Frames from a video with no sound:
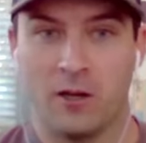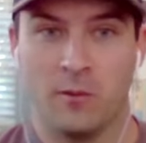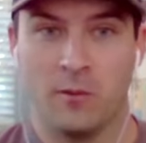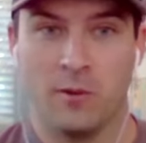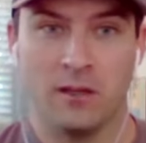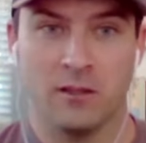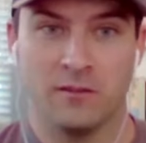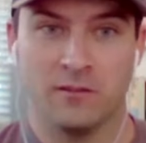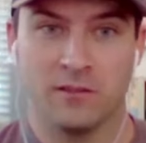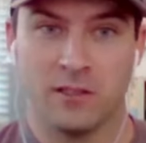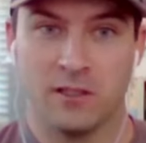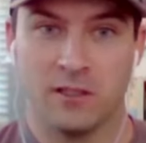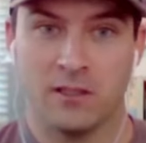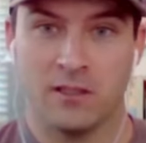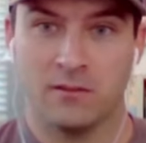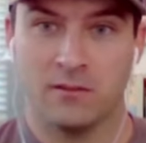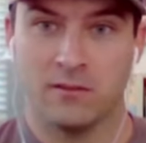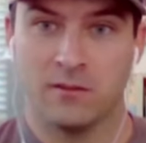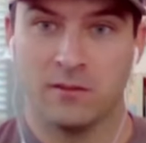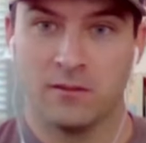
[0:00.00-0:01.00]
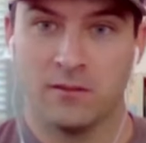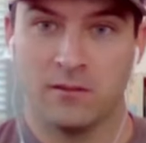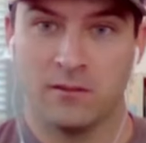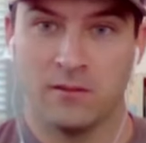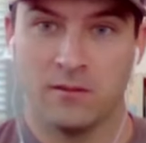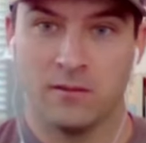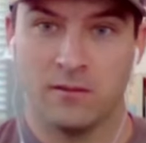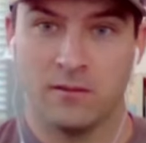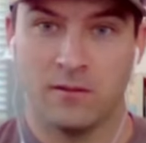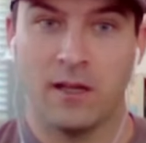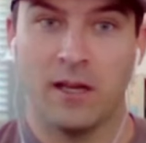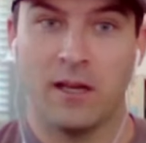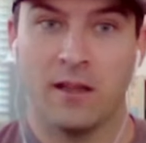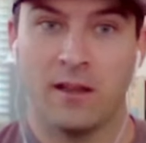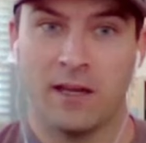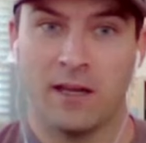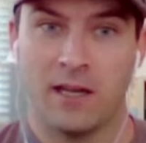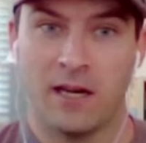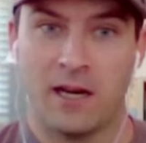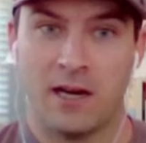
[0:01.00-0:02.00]
anybody lives there. Yeah,
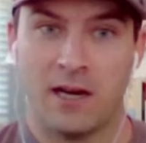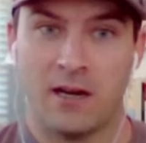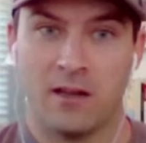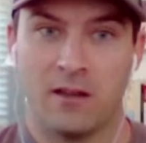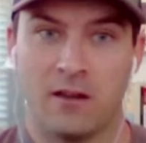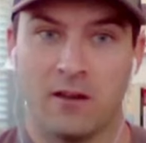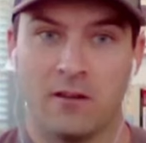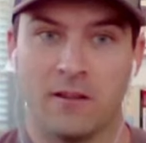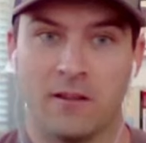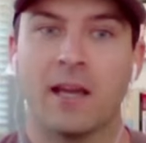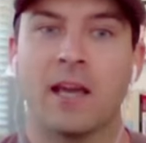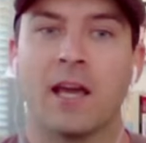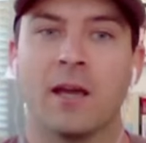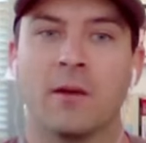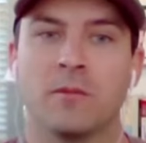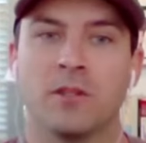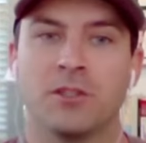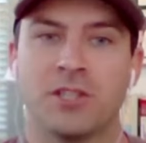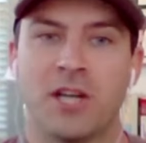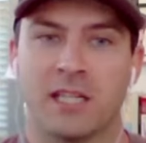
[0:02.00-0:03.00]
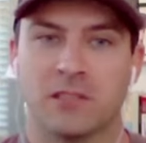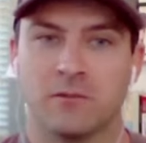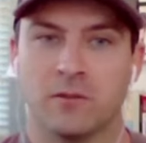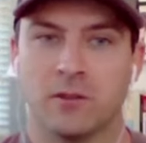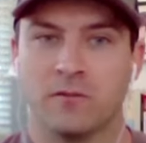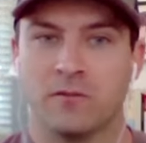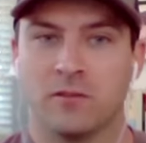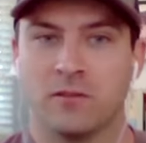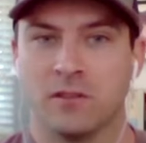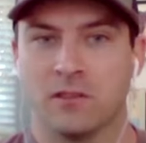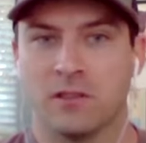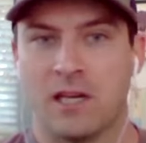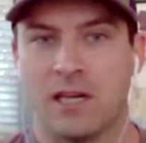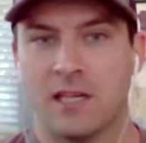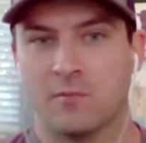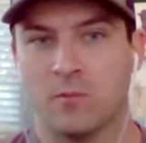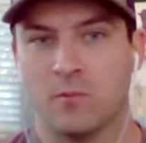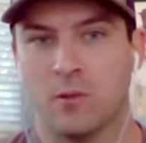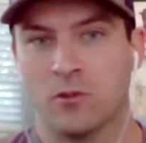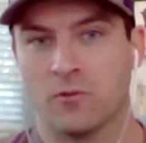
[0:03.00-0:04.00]
they got out of there. They came to Jacksonville for this
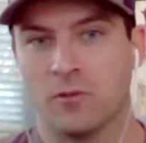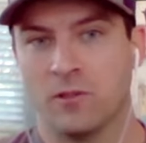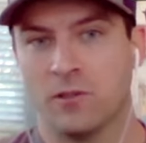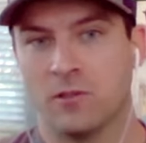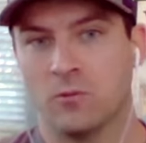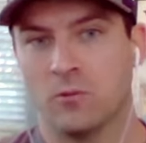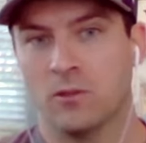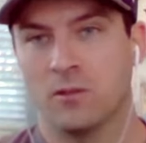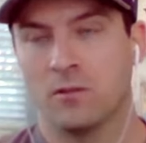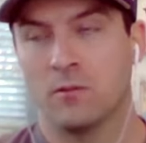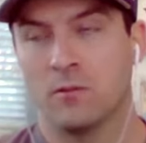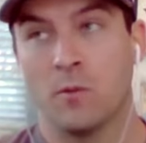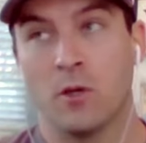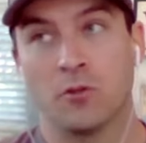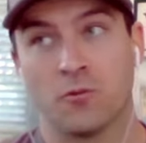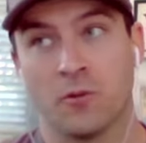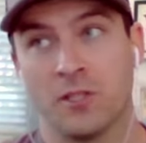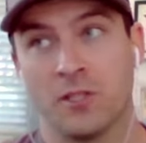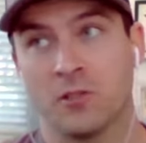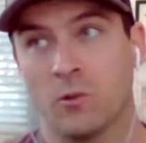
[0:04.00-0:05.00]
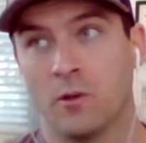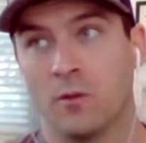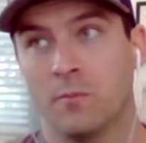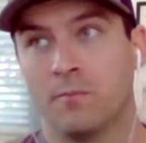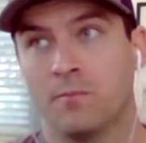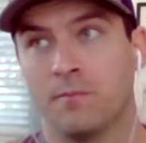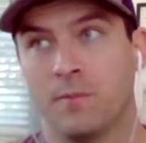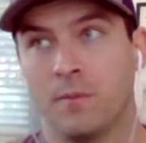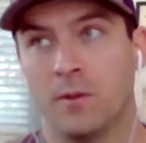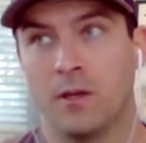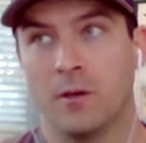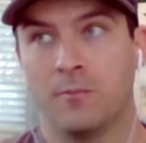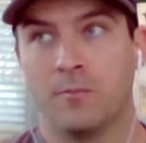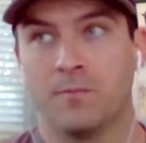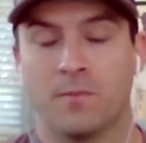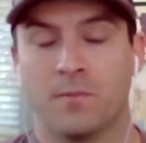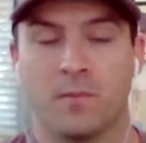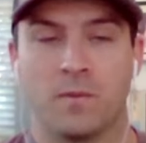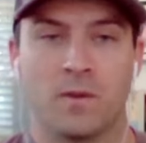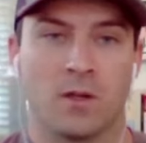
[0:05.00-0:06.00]
last, most recent one. The most recent one, you know,
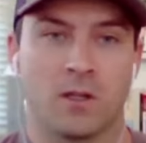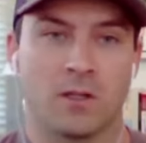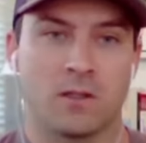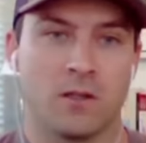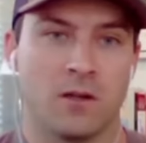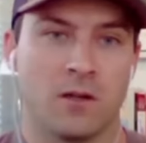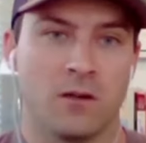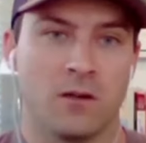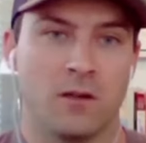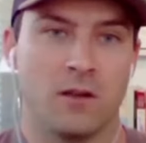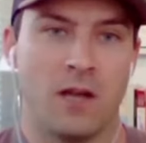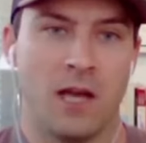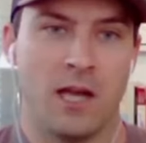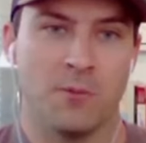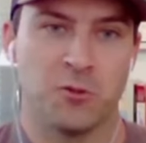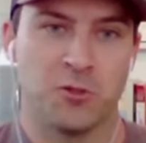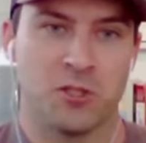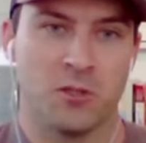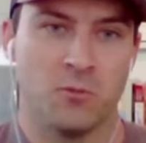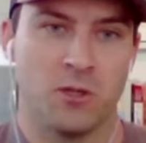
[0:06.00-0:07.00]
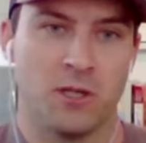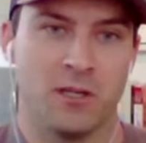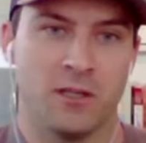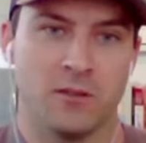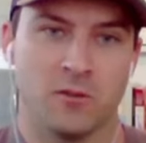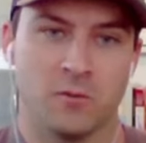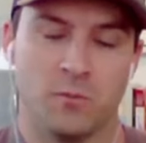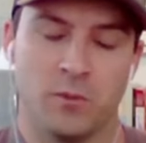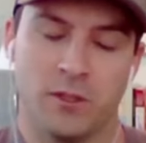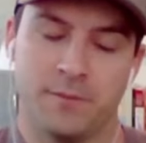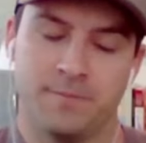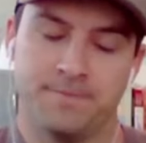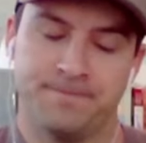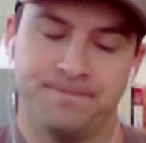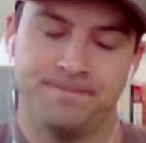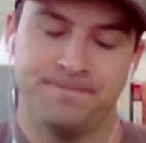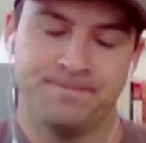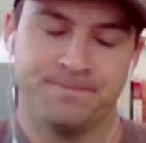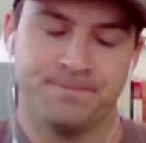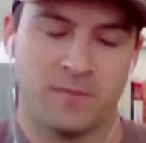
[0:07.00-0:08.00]
took a turn and hammered someone else, but
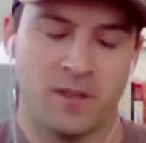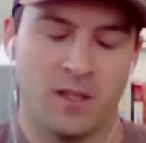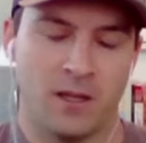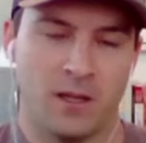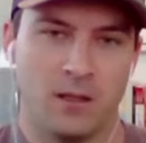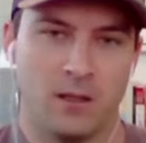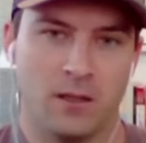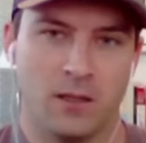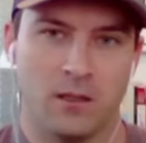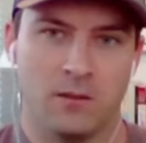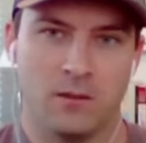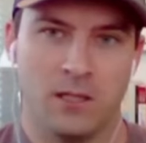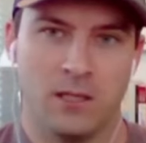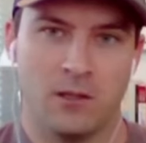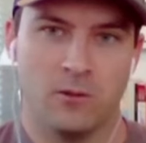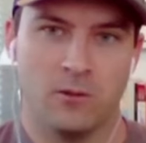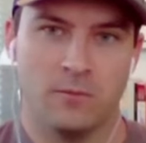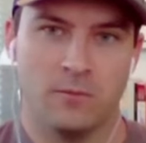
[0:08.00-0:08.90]
they got lucky on that one.